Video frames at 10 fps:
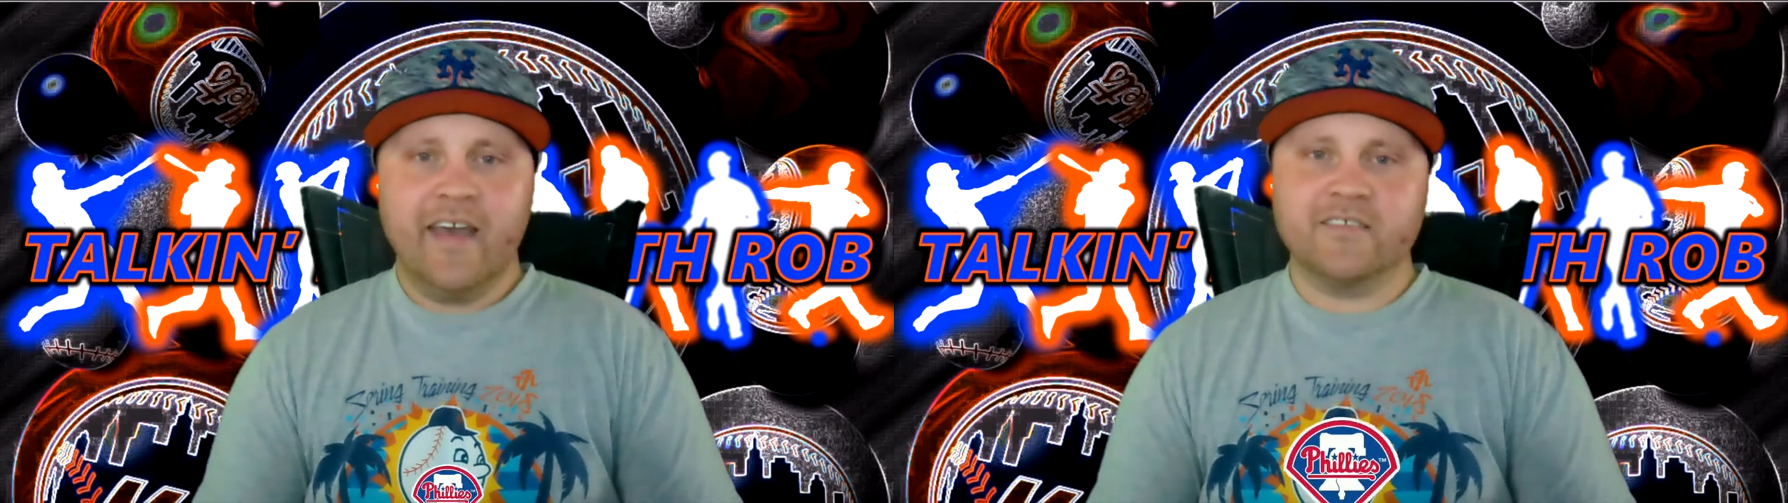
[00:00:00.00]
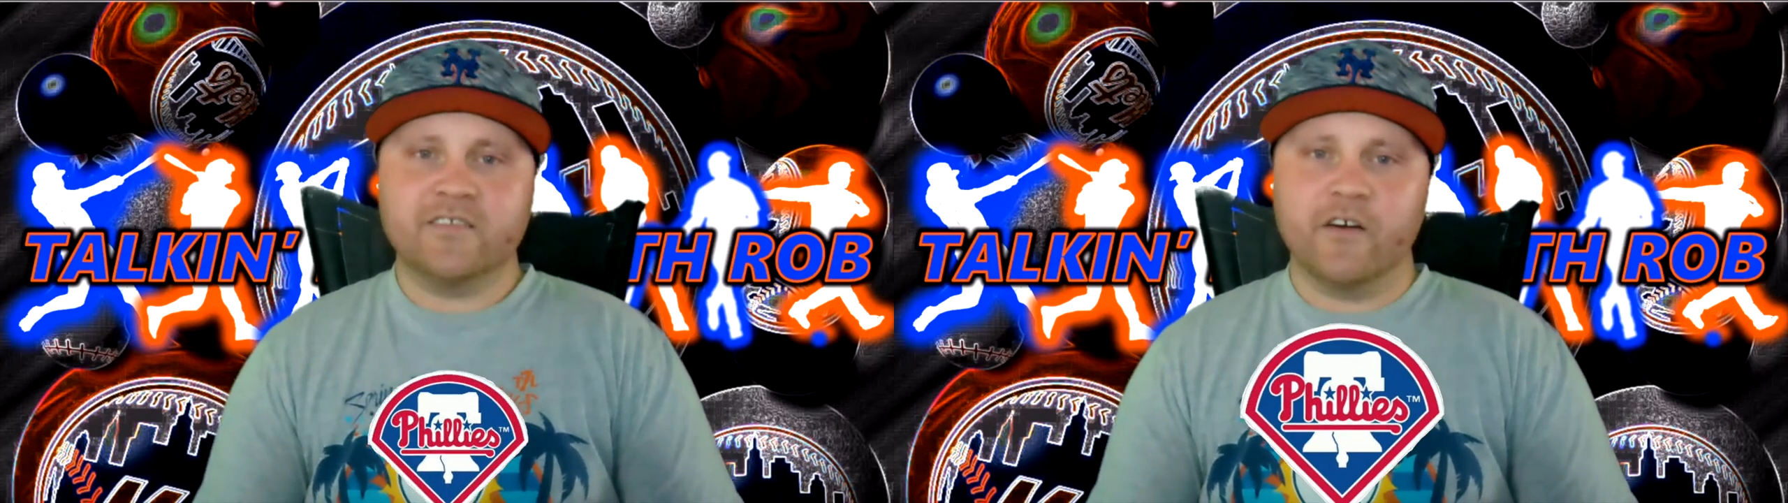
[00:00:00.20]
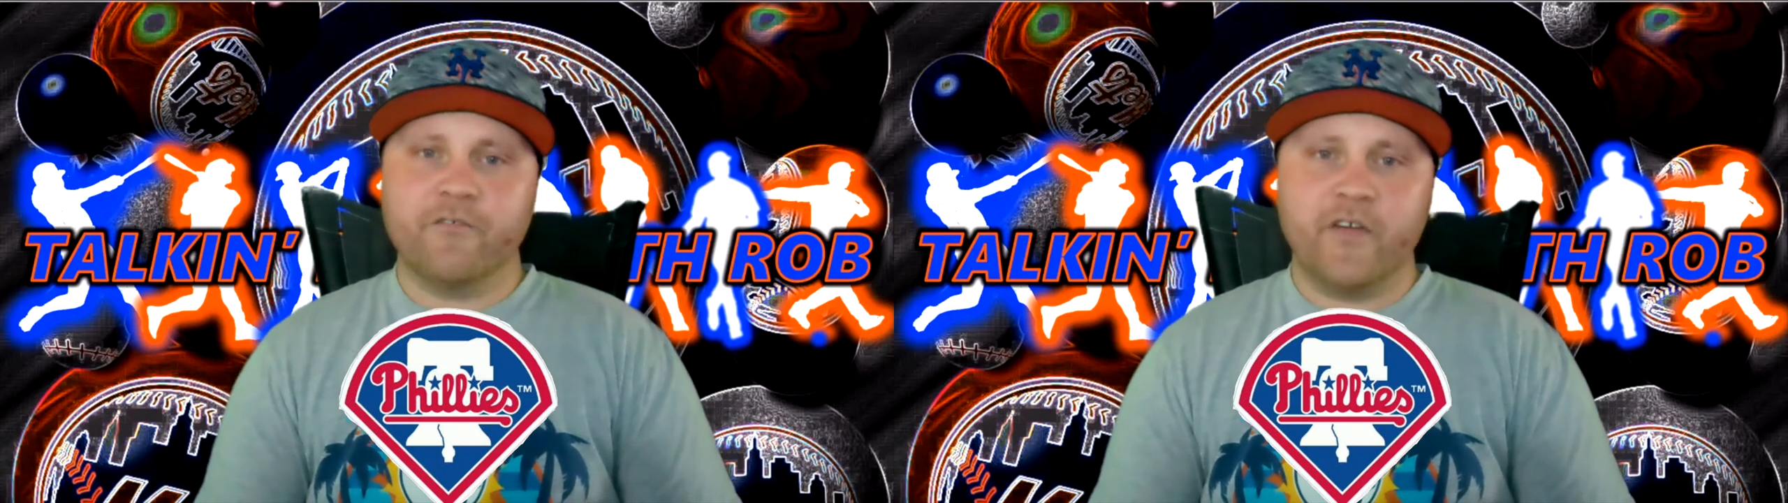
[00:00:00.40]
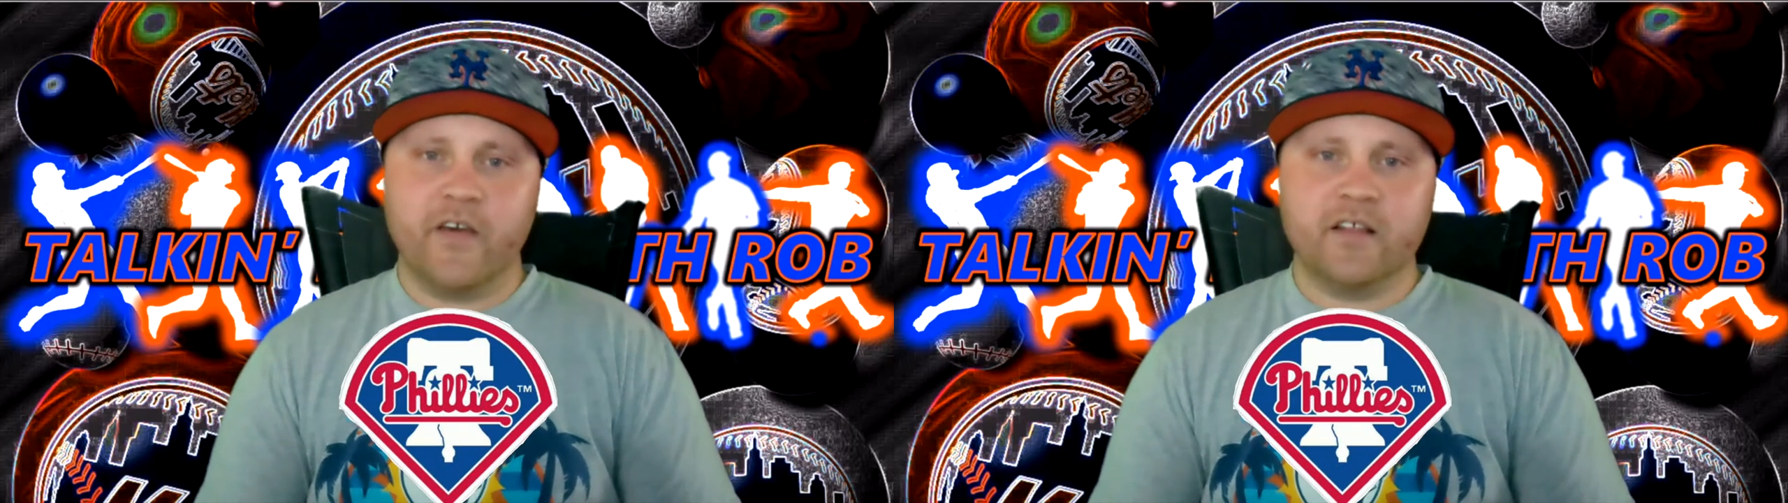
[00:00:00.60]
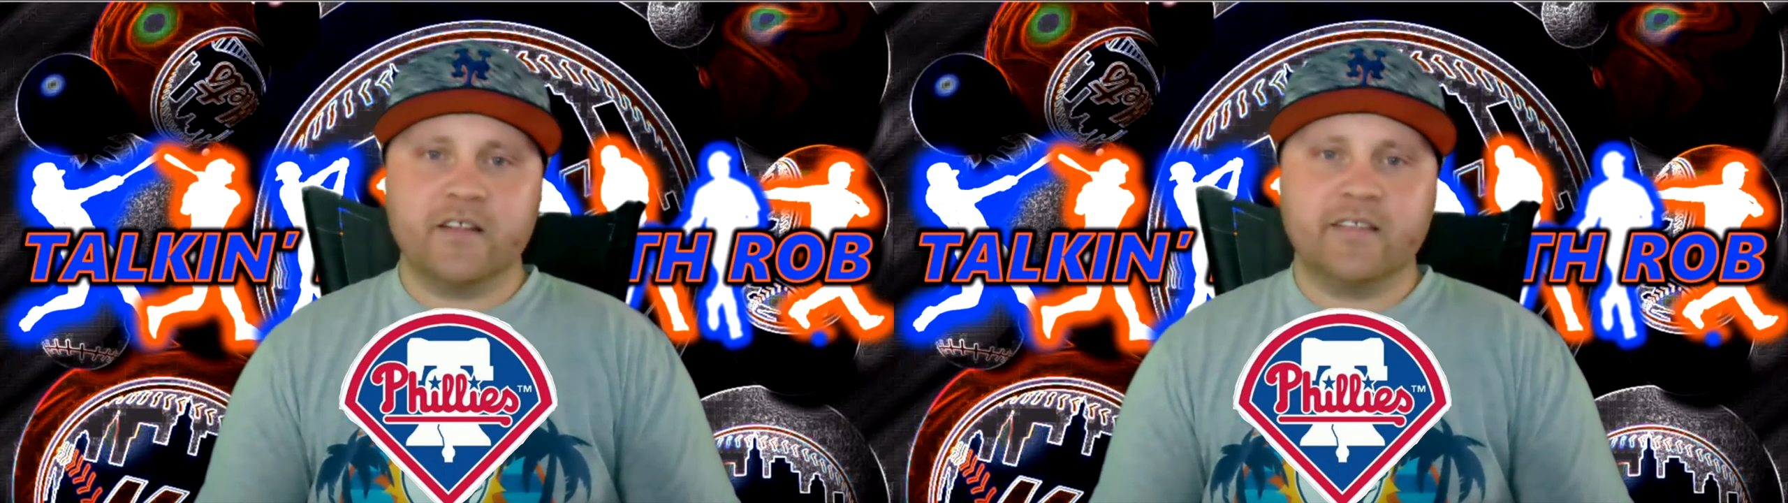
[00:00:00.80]
is the
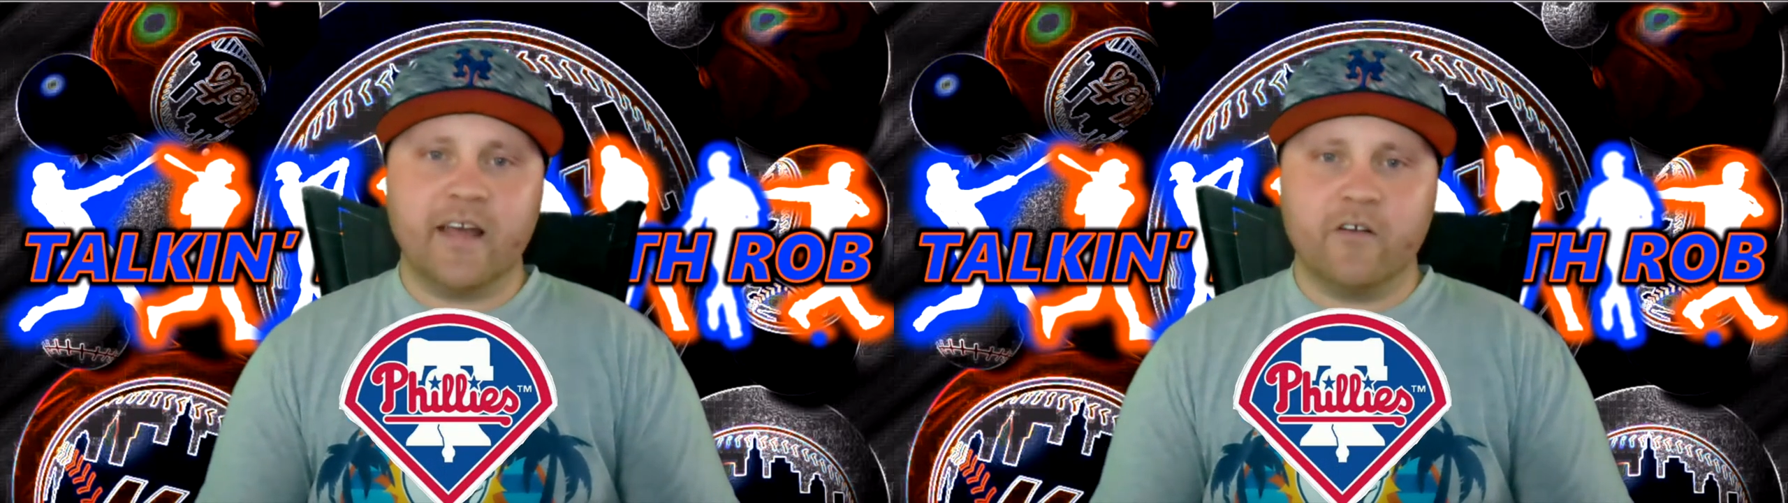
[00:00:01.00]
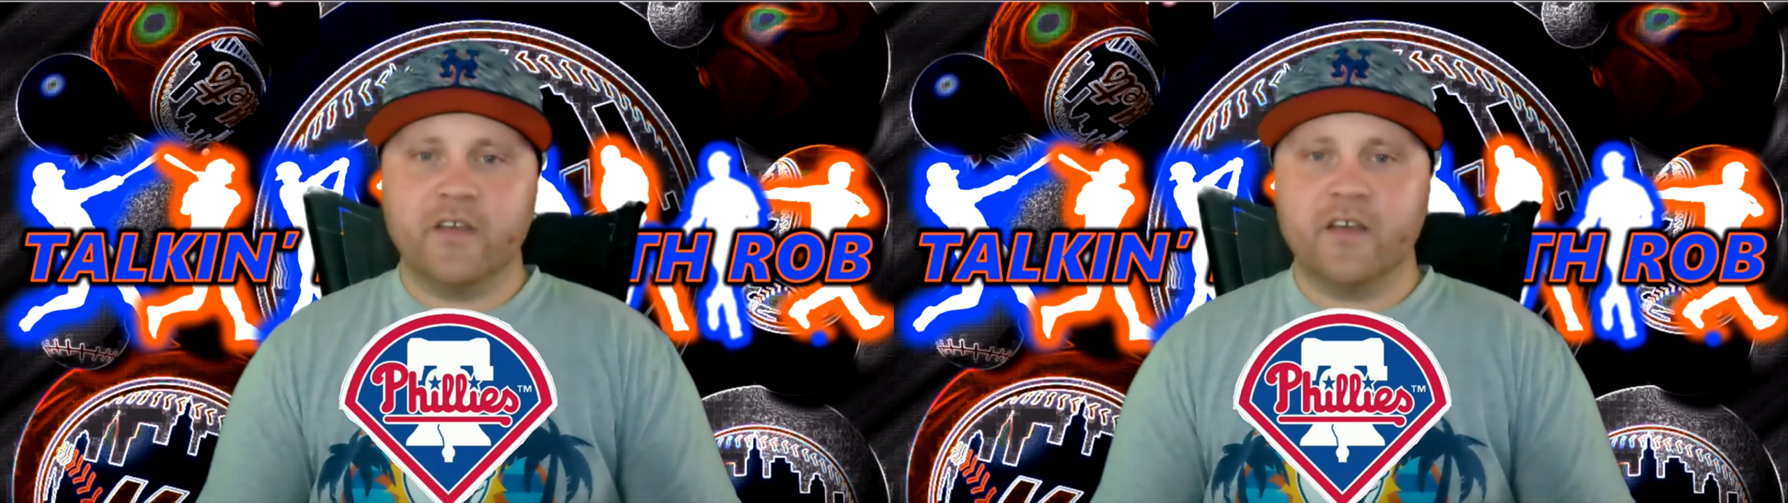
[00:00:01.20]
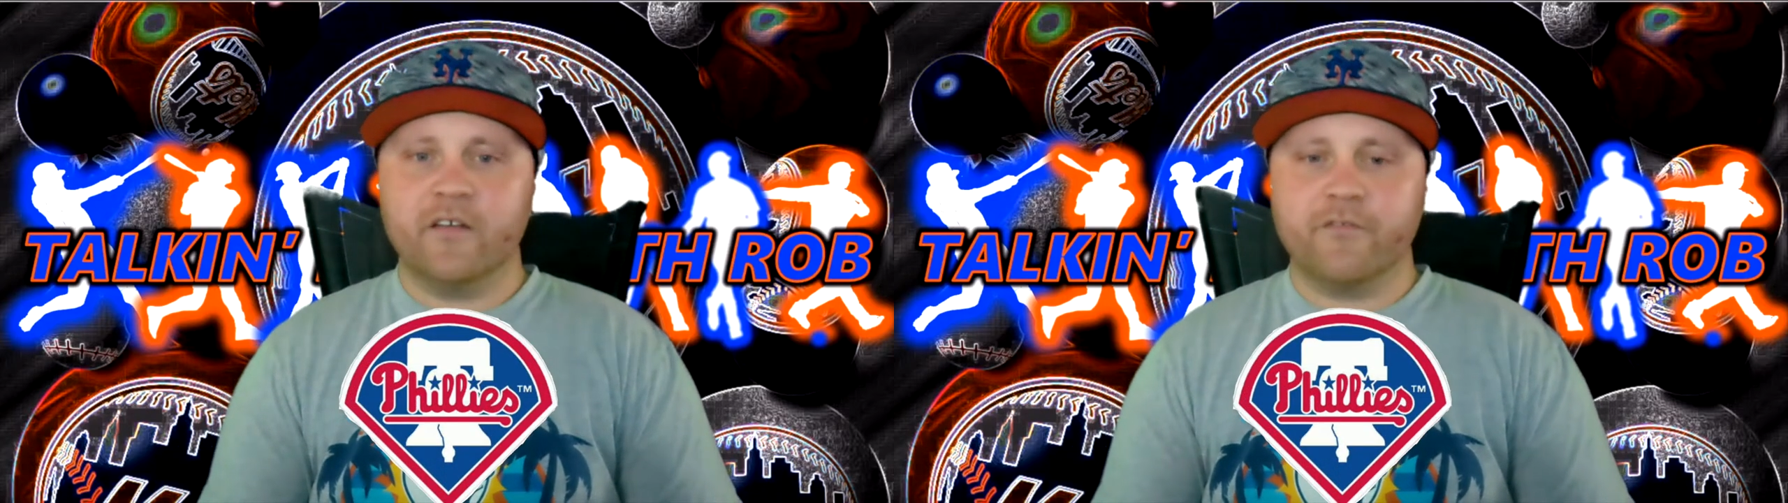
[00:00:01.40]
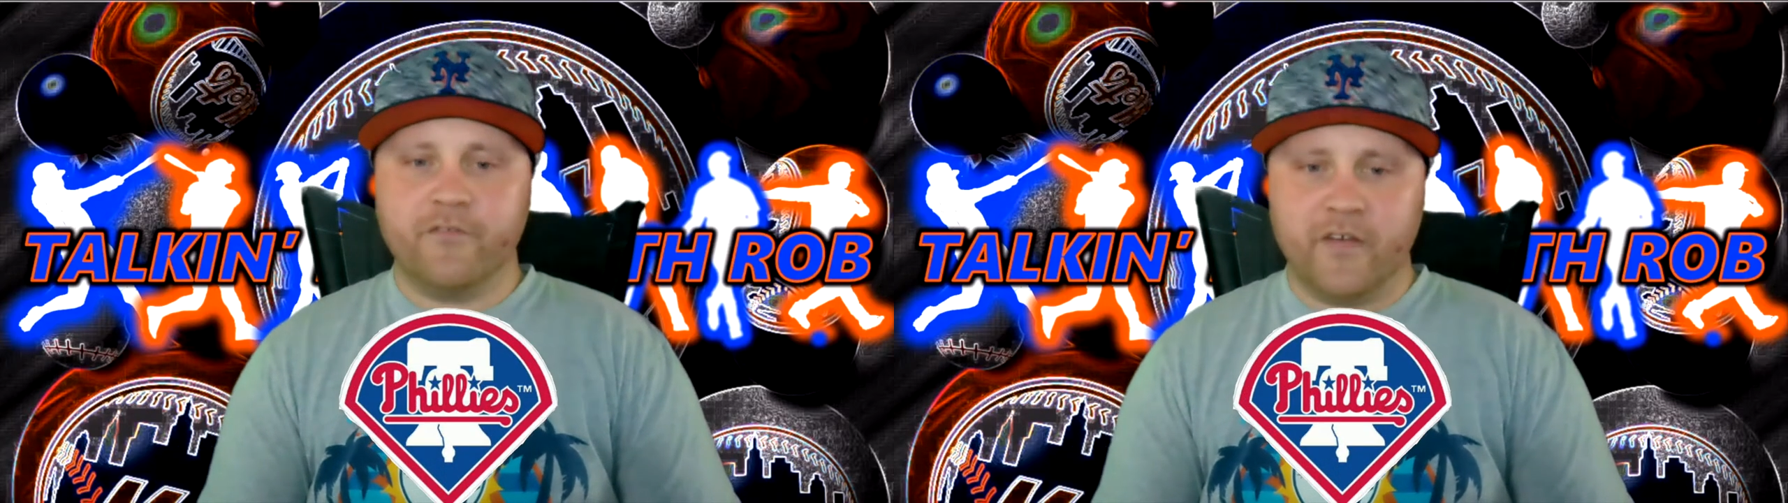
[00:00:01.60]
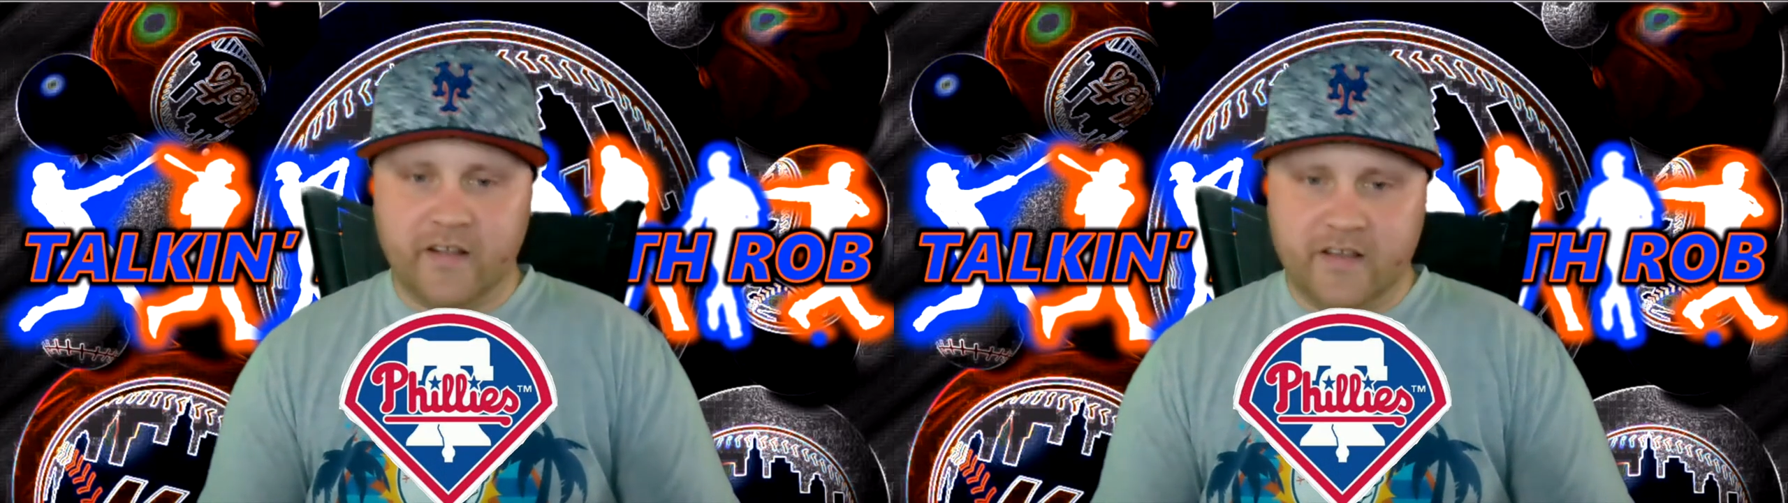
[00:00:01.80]
Philadelphia
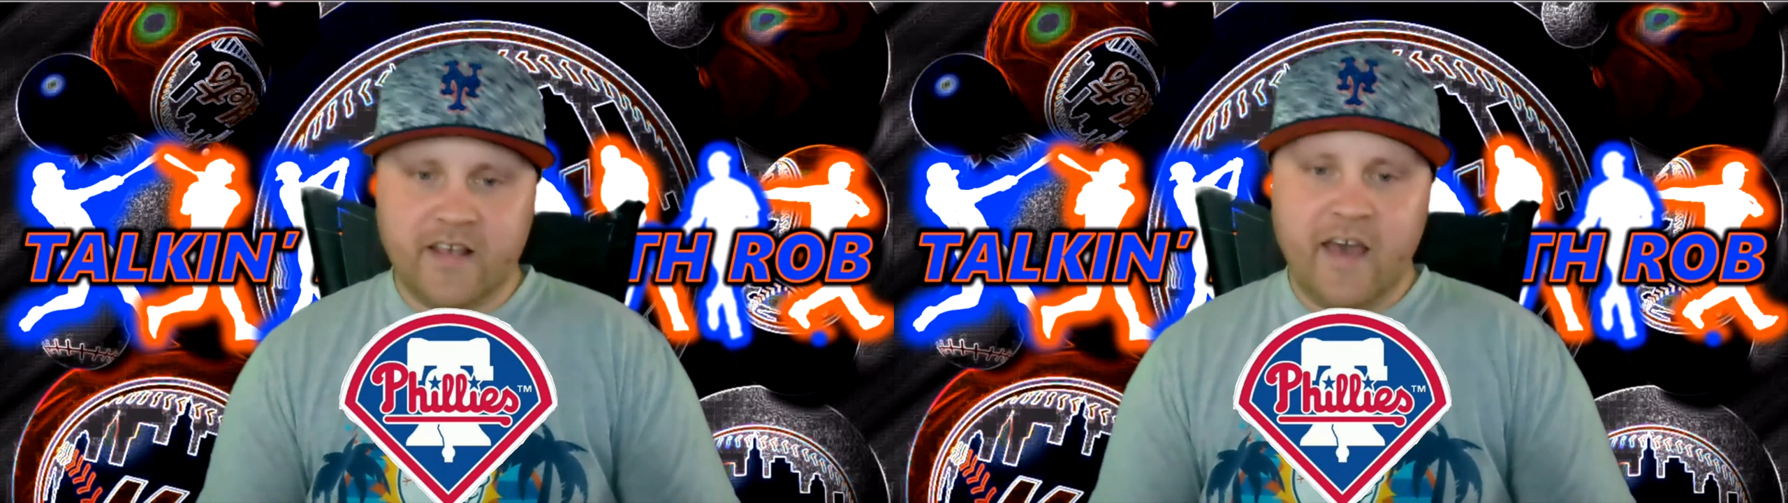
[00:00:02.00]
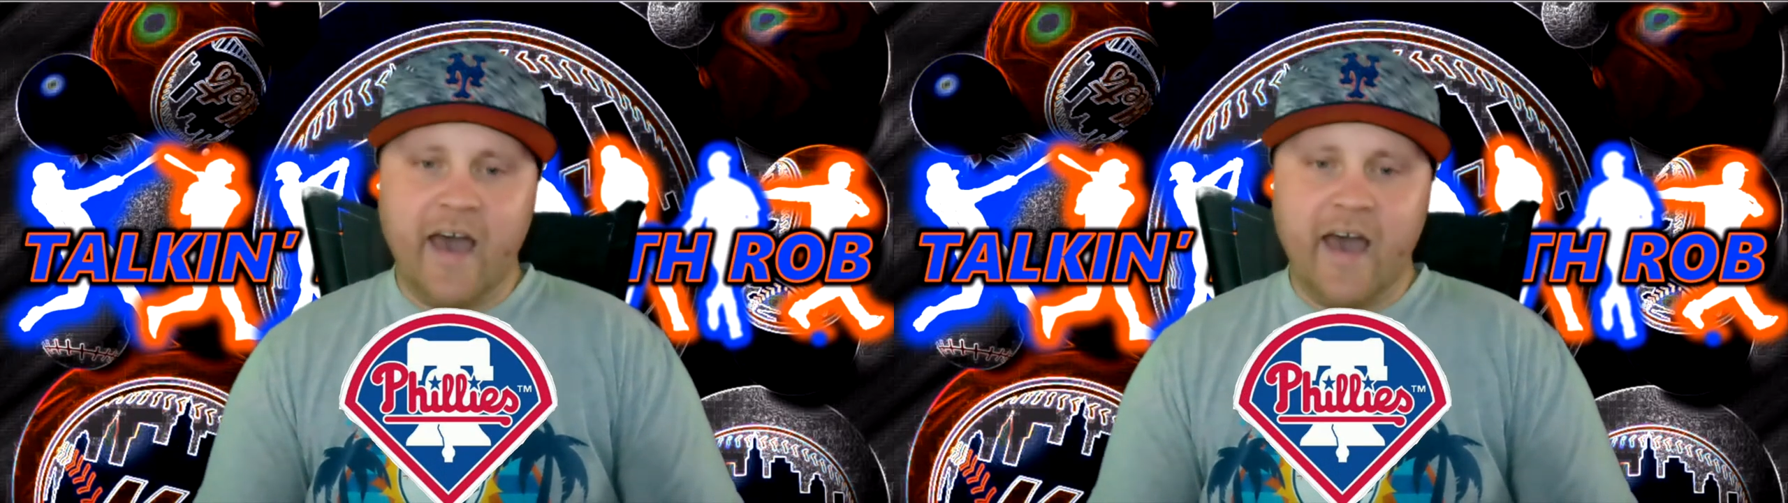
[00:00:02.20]
Phillies